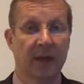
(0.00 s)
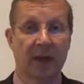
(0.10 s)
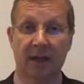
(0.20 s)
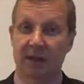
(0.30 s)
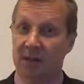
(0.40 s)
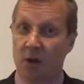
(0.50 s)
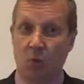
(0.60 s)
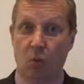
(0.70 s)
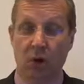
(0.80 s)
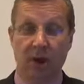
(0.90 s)
and there's no
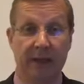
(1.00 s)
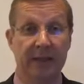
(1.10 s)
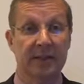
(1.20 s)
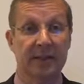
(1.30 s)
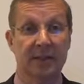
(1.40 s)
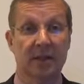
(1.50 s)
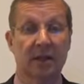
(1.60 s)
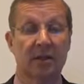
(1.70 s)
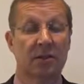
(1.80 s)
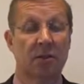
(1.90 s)
water leaks,
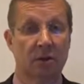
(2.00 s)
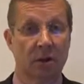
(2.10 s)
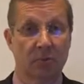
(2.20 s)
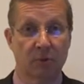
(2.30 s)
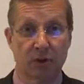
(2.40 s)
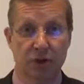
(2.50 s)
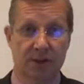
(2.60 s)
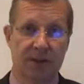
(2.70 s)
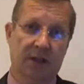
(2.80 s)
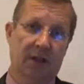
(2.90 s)
it's not an
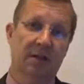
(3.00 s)
emergency.